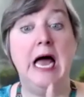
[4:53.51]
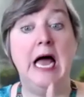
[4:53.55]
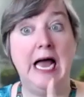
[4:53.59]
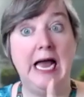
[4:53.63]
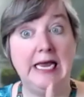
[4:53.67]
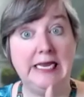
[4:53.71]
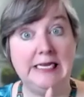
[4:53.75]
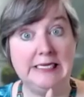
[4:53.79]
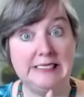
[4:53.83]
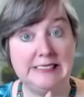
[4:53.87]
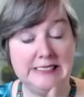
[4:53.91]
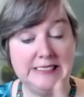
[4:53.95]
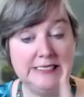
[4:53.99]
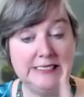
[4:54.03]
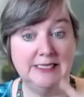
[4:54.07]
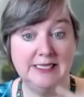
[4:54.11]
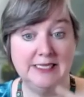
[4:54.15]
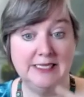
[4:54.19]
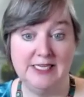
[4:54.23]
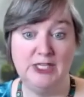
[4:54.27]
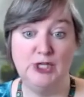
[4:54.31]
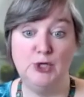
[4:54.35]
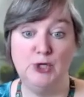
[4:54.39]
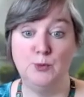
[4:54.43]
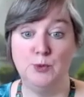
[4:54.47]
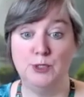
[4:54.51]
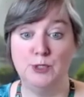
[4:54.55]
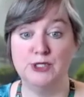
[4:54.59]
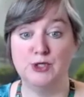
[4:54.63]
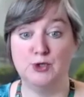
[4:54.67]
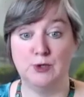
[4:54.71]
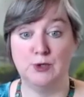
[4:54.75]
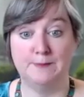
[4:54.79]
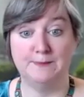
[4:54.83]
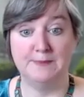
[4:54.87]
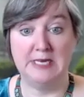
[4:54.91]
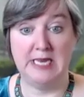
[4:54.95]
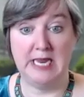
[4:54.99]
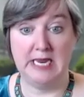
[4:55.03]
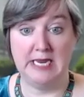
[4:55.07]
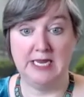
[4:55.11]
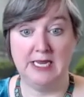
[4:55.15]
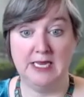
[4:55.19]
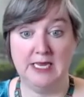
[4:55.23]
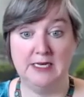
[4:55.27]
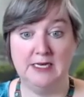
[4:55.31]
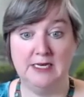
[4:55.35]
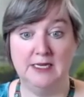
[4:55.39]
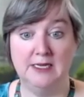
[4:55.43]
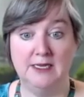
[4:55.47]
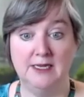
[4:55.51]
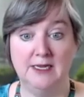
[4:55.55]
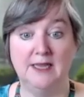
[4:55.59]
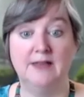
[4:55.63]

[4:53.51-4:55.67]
ideally you will strip naked